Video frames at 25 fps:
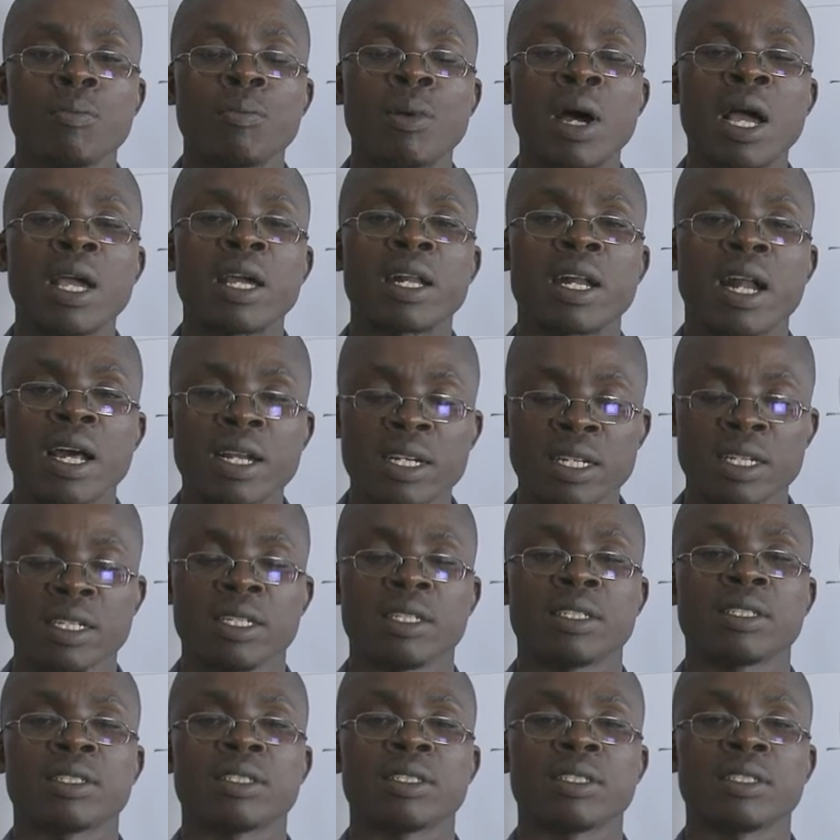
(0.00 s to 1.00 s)
by
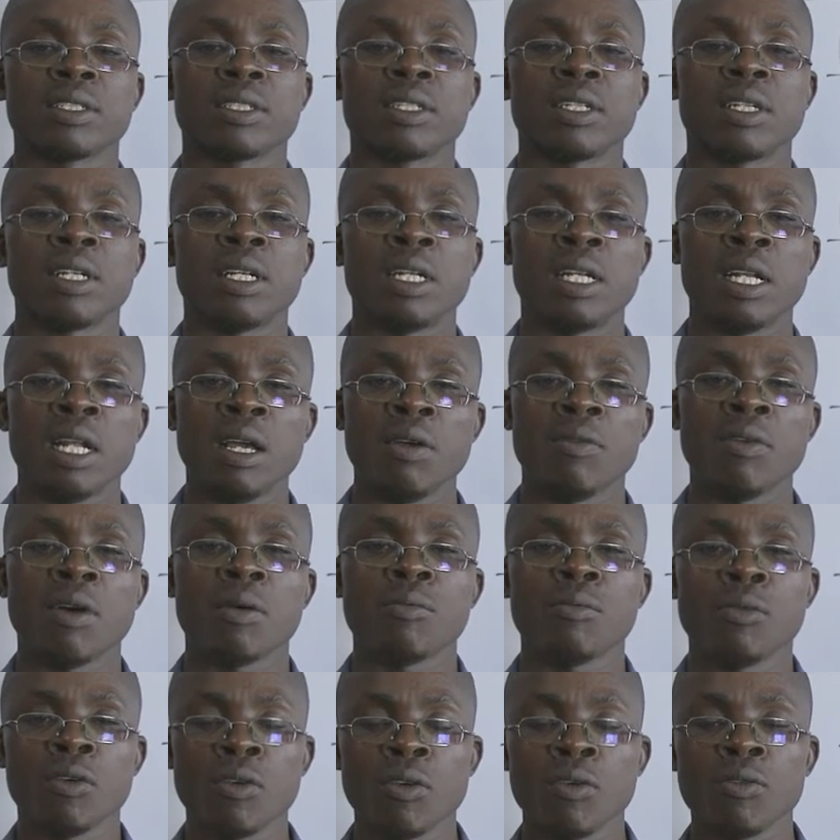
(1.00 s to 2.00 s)
running.
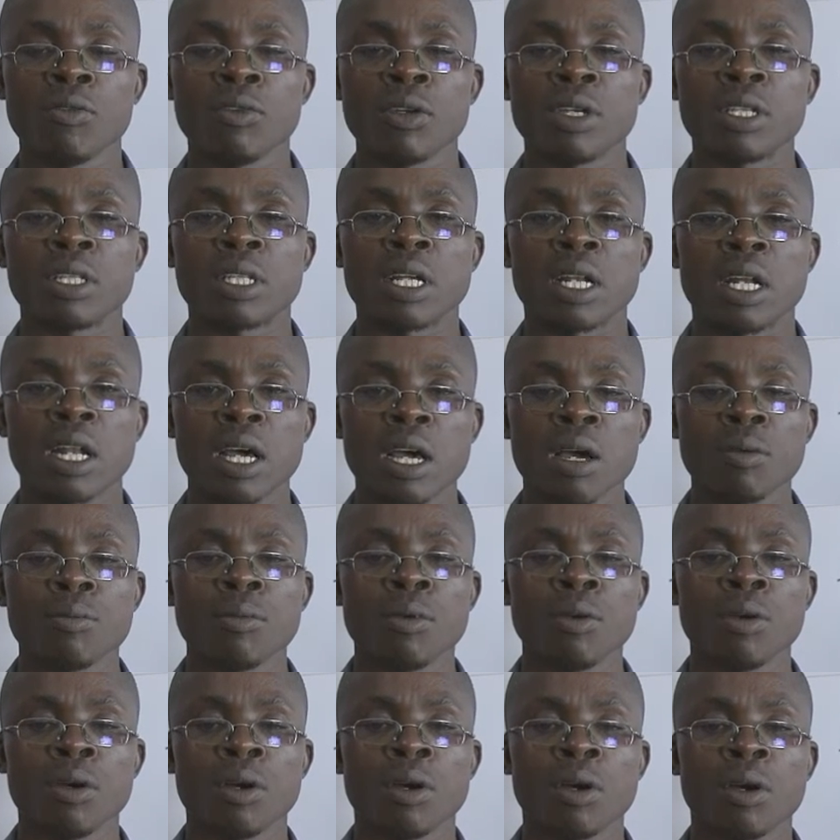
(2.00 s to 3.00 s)
Never move in the
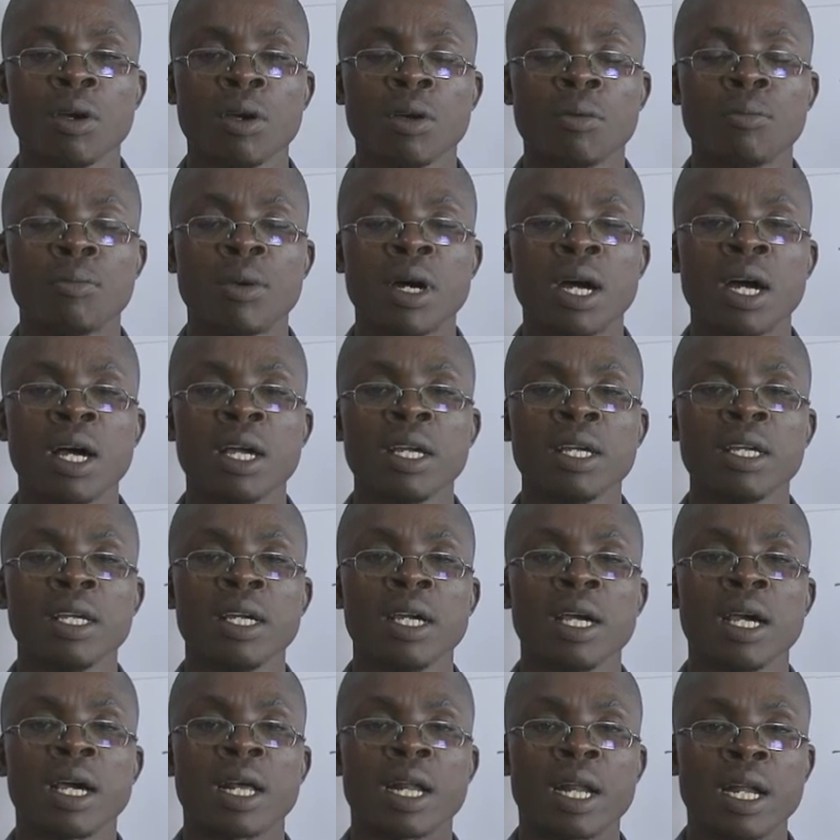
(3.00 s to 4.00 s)
lab by
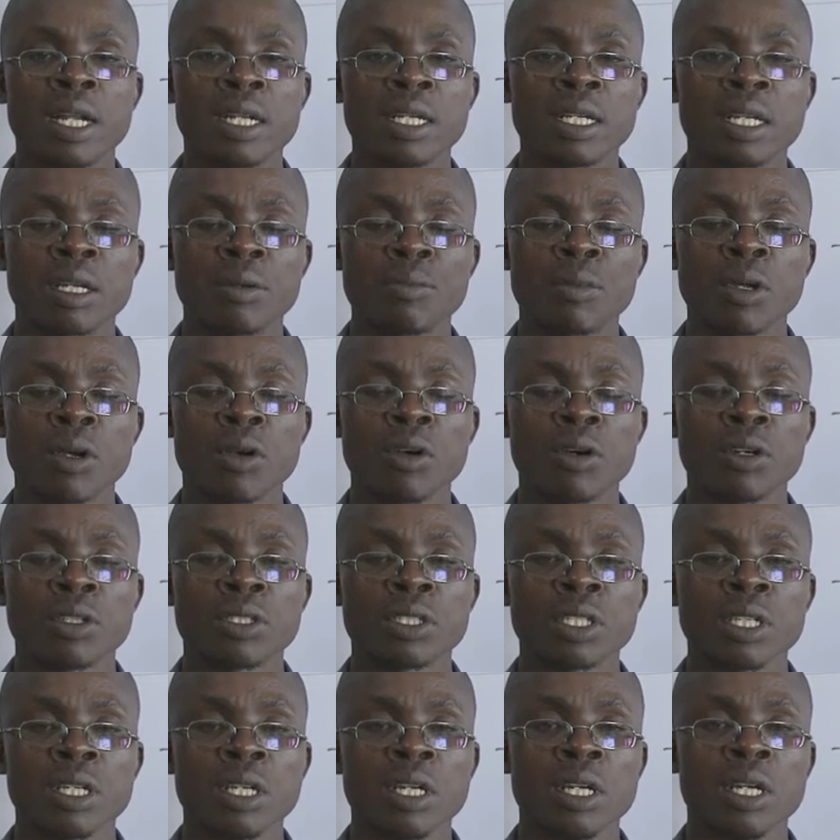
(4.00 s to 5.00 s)
running,
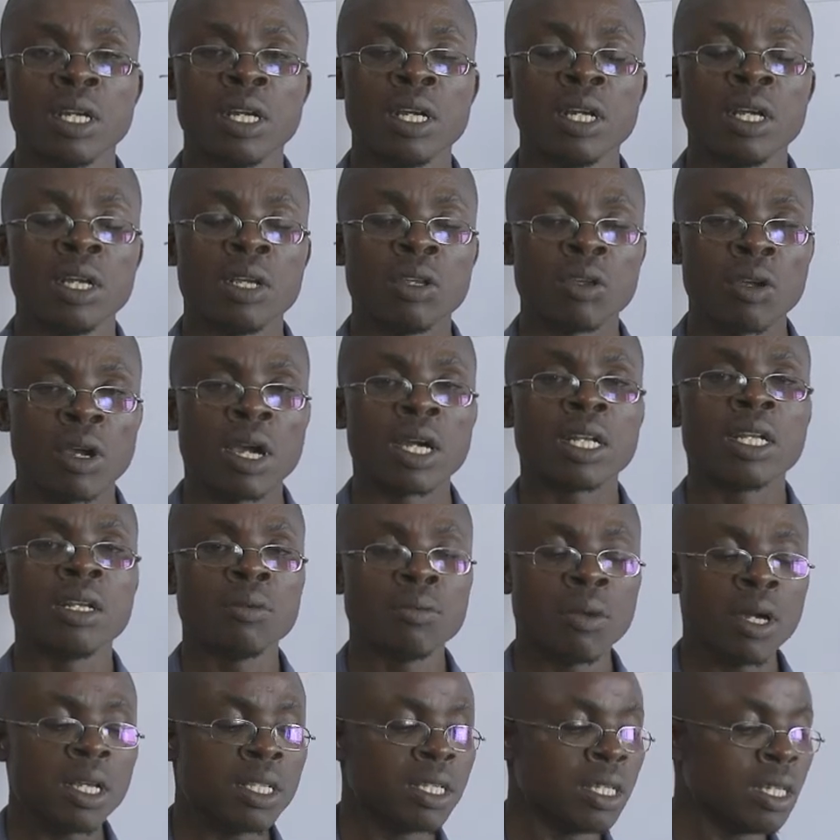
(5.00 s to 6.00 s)
because you can
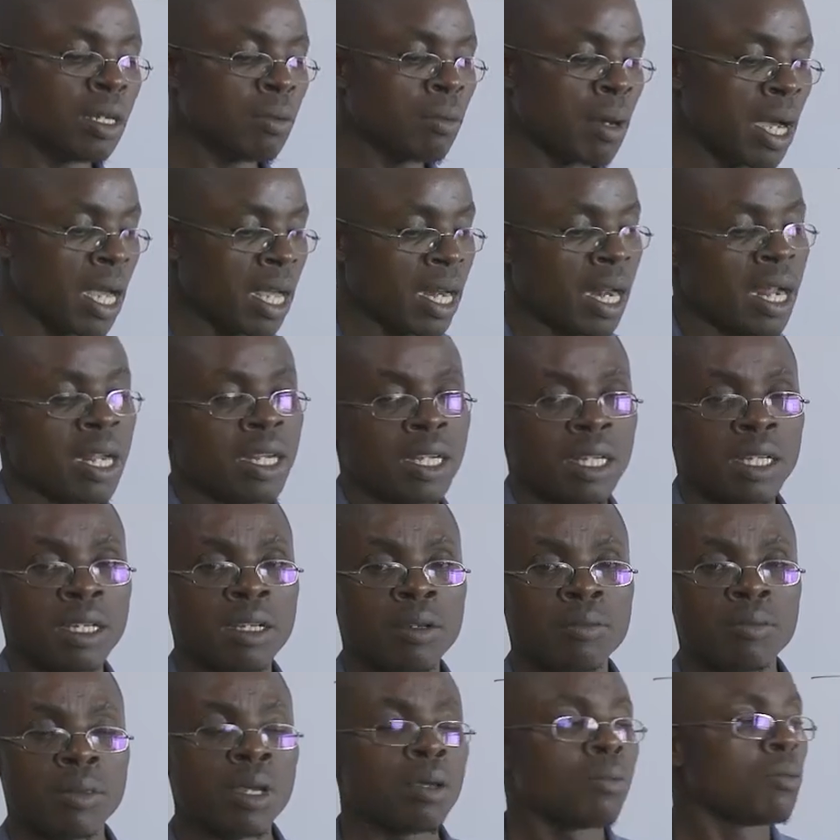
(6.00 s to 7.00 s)
imagine by
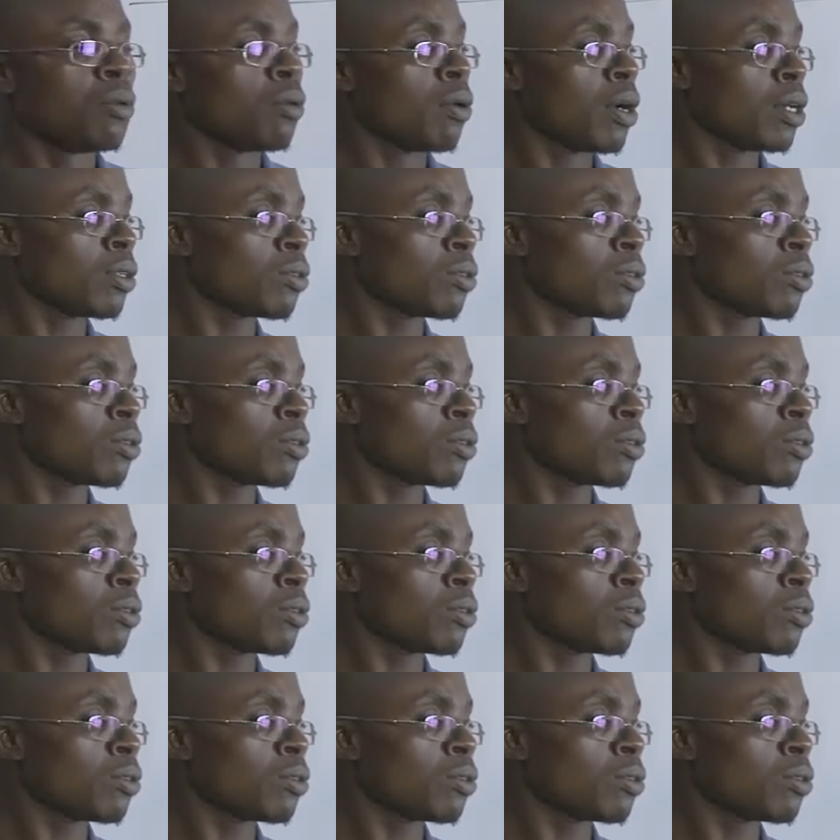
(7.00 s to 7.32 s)
running, maybe you